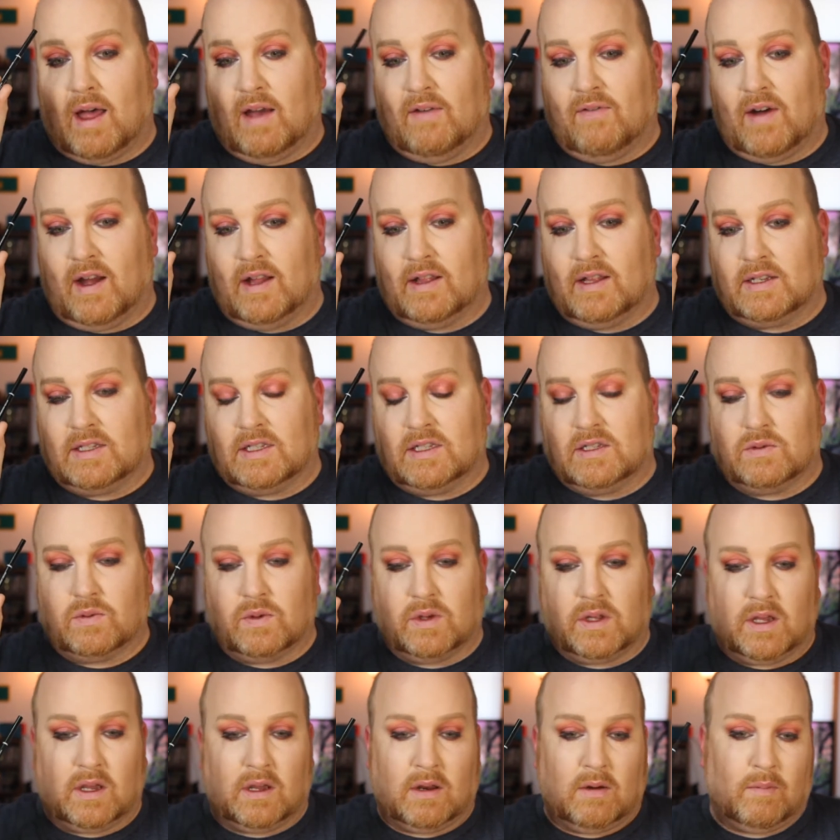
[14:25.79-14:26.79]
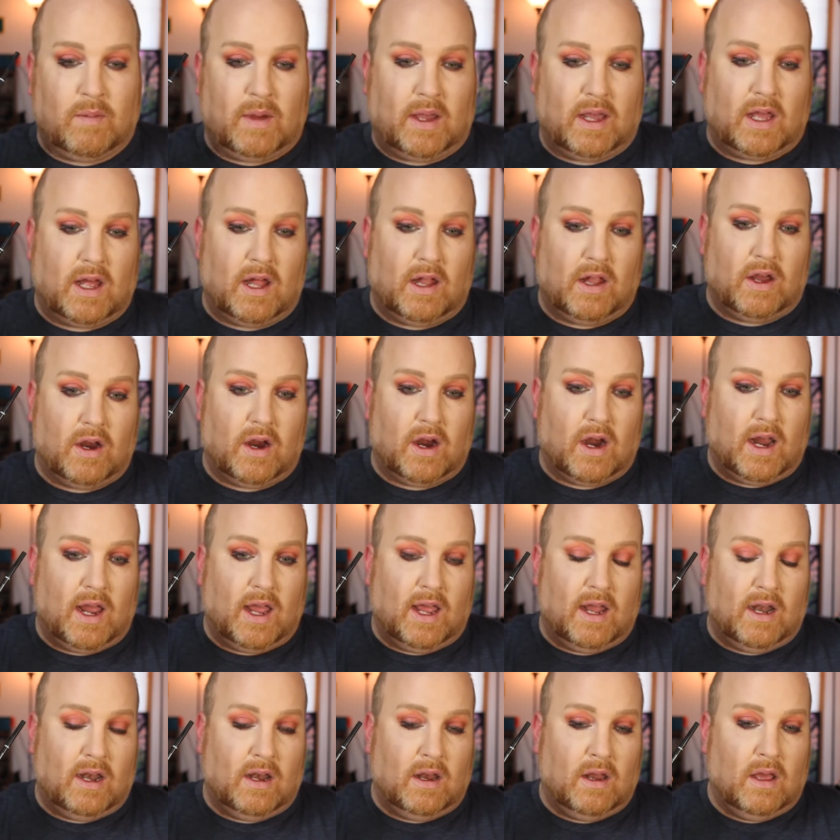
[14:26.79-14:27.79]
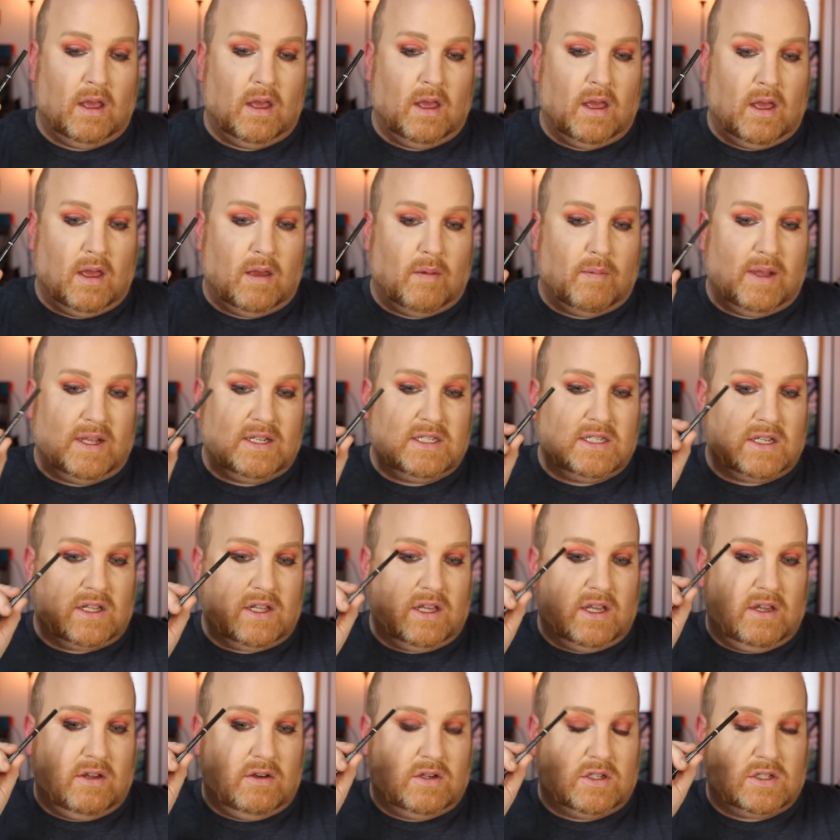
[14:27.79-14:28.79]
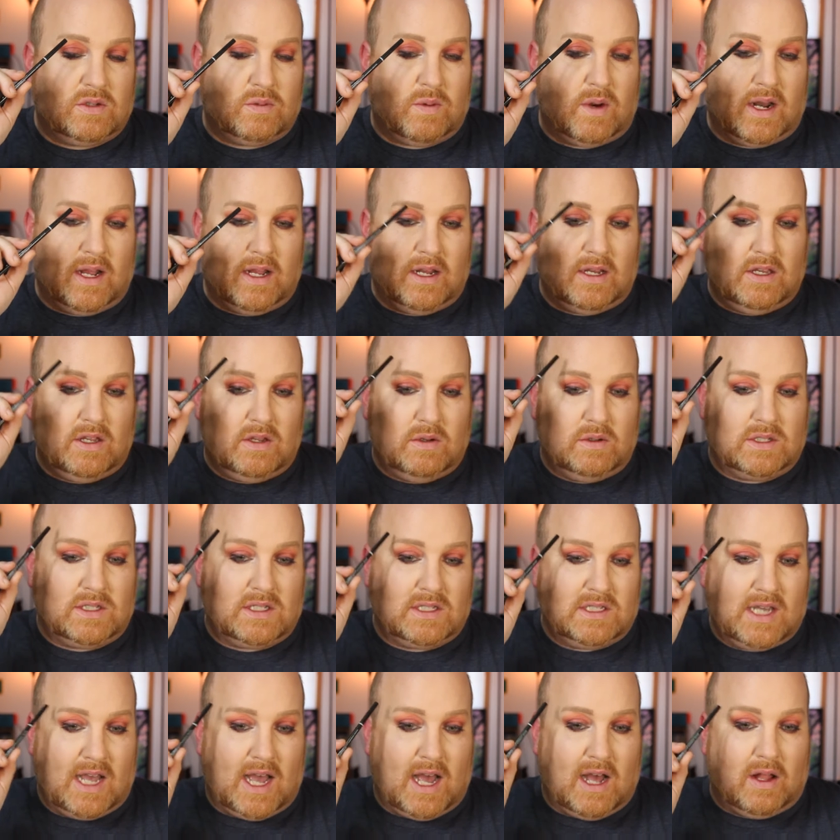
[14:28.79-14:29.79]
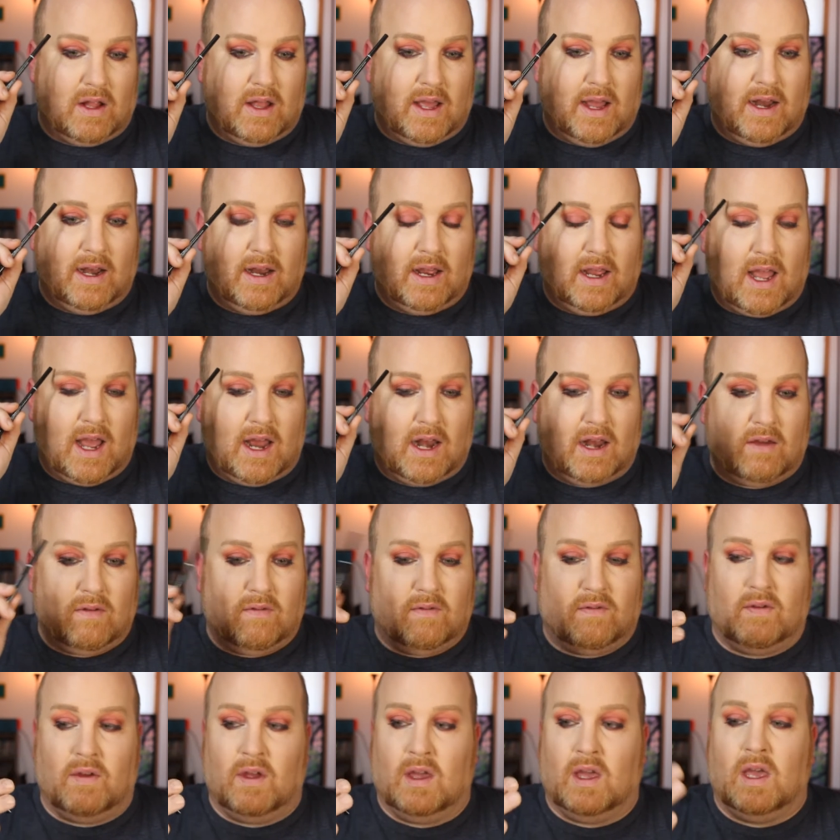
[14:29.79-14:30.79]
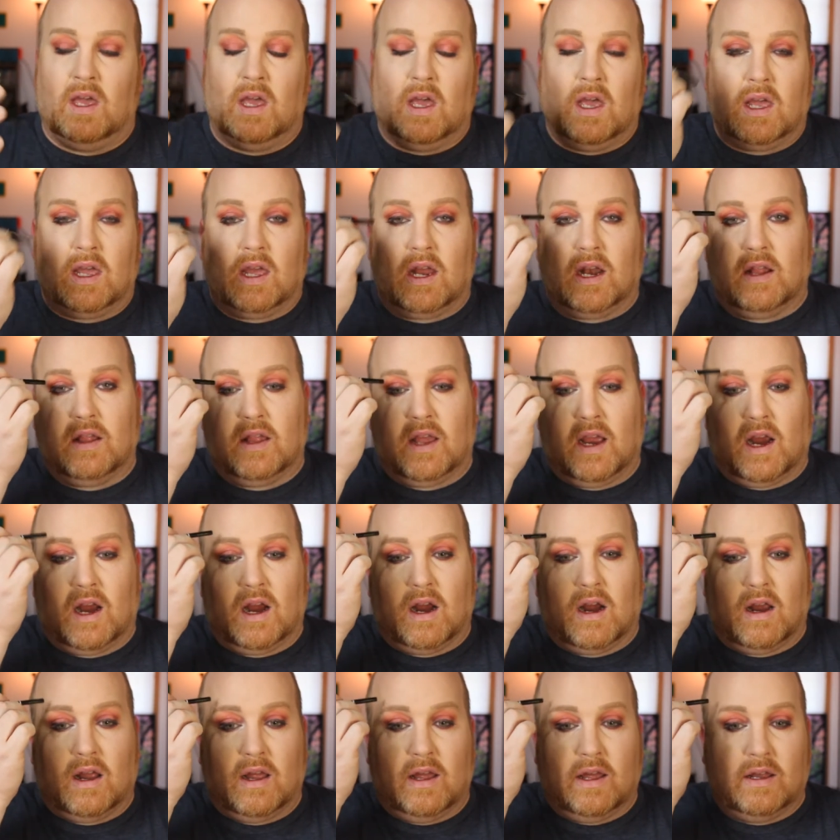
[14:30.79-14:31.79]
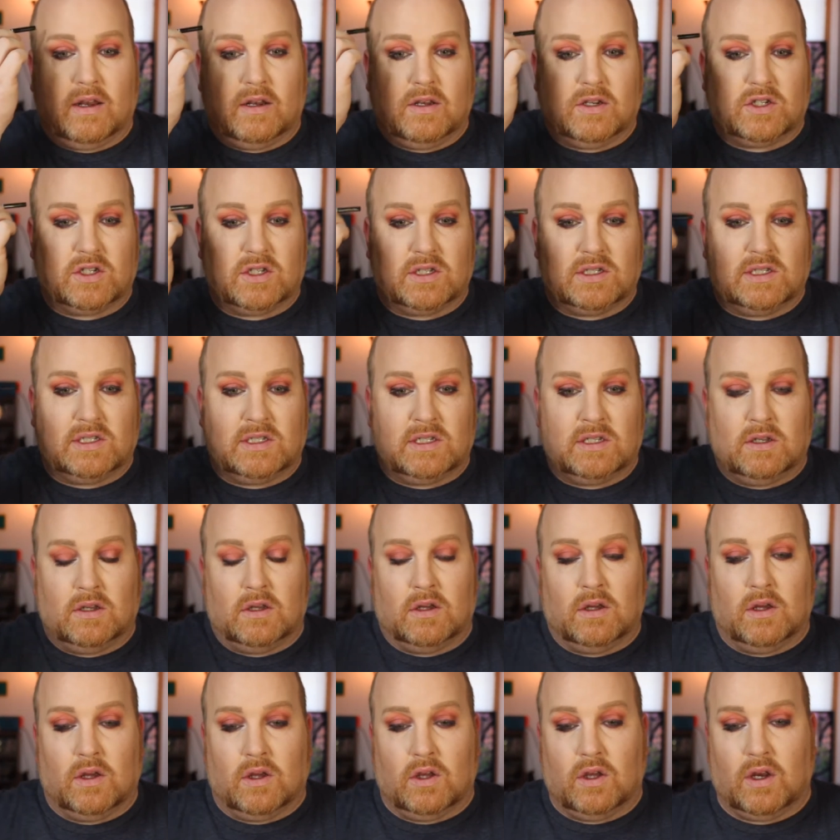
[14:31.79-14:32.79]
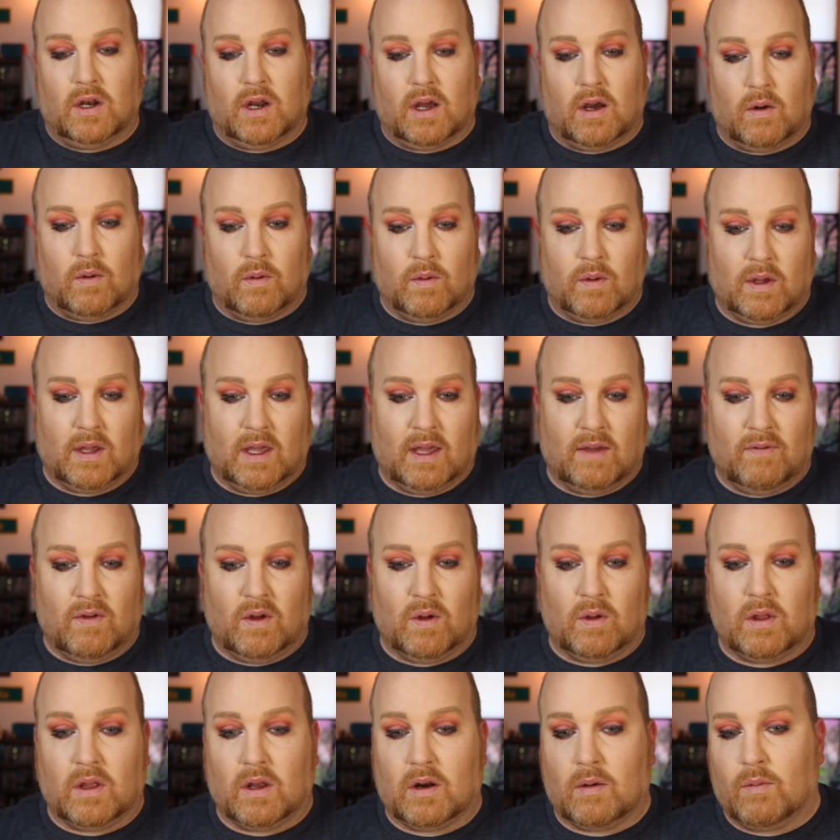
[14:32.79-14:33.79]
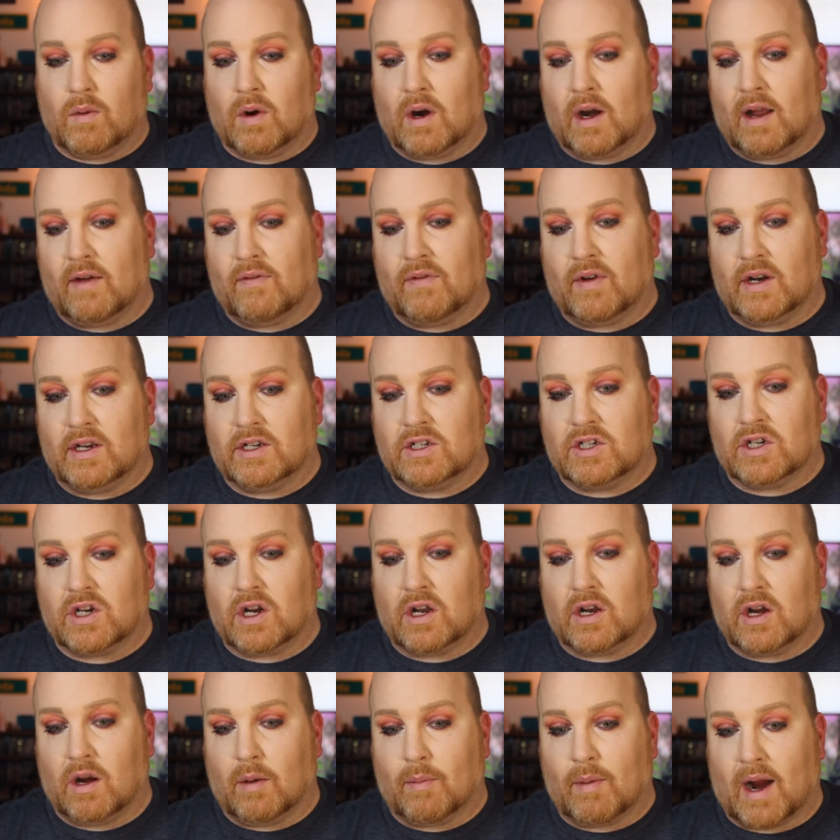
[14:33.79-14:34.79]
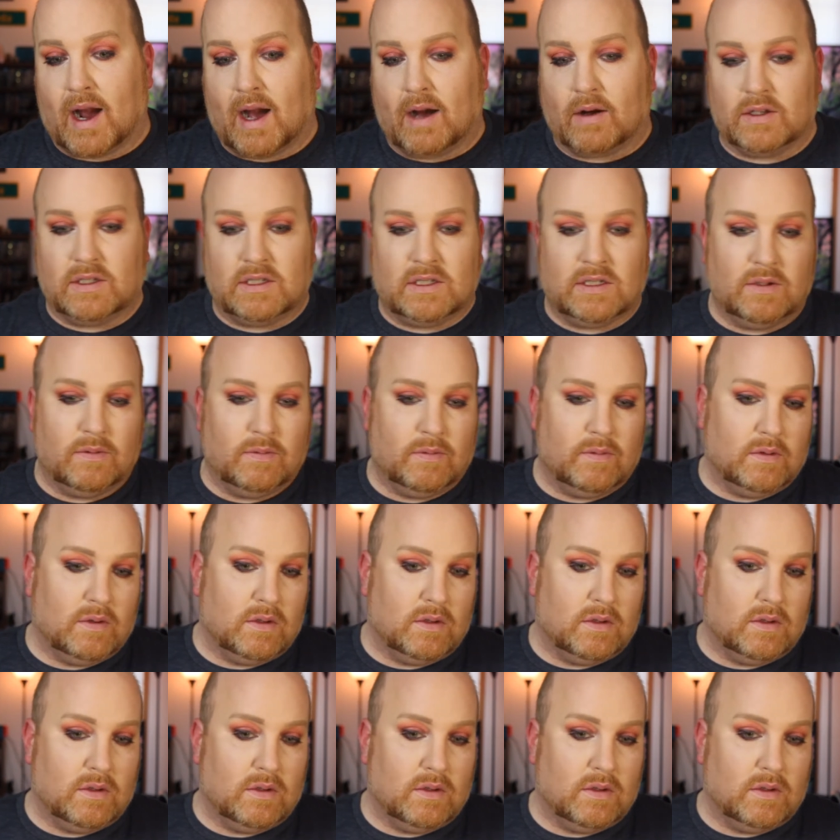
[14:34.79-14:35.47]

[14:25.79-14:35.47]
I find this is really good in my color, and basically you just want to use it to outline and kind of get in there and just, you know, give you a little more definition on your brows.